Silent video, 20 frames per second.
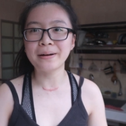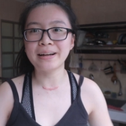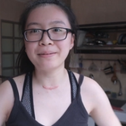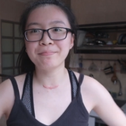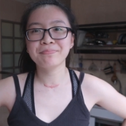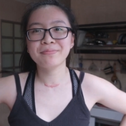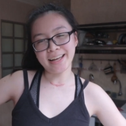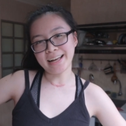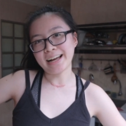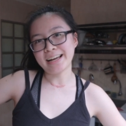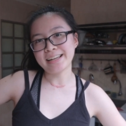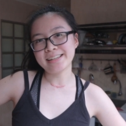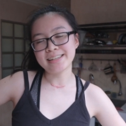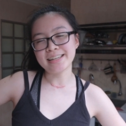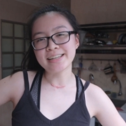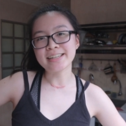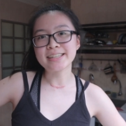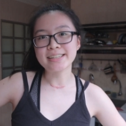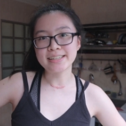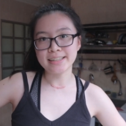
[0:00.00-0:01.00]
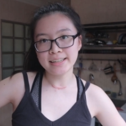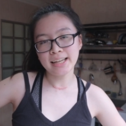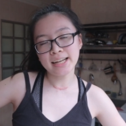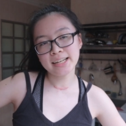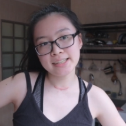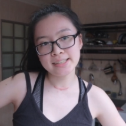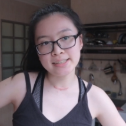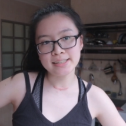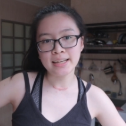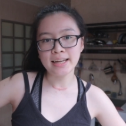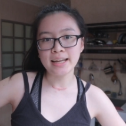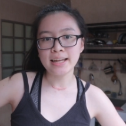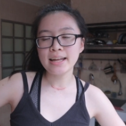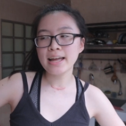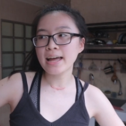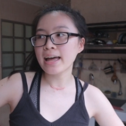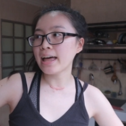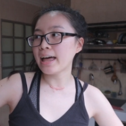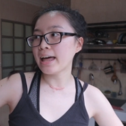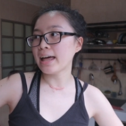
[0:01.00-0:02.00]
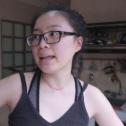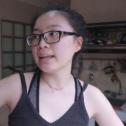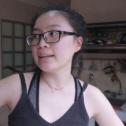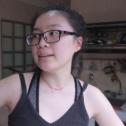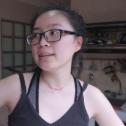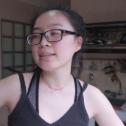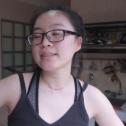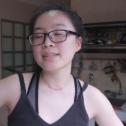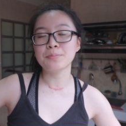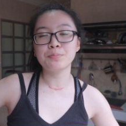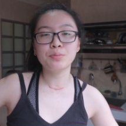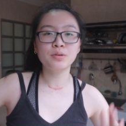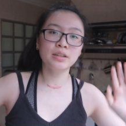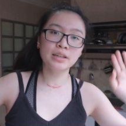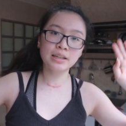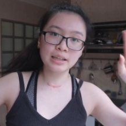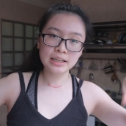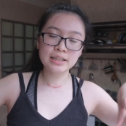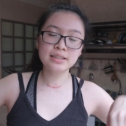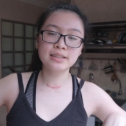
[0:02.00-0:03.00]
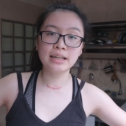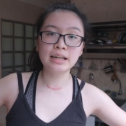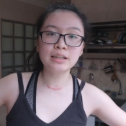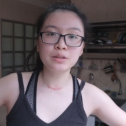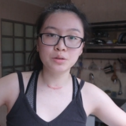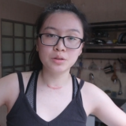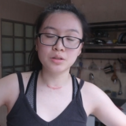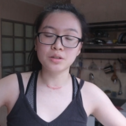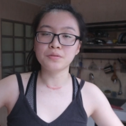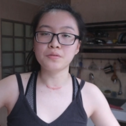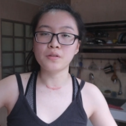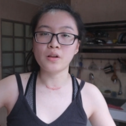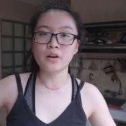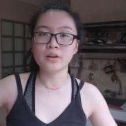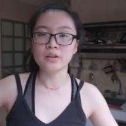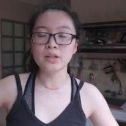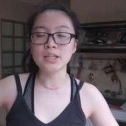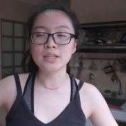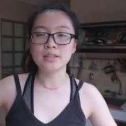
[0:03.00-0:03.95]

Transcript: But hey guys, it's the next day and it's a pretty late start to the vlog.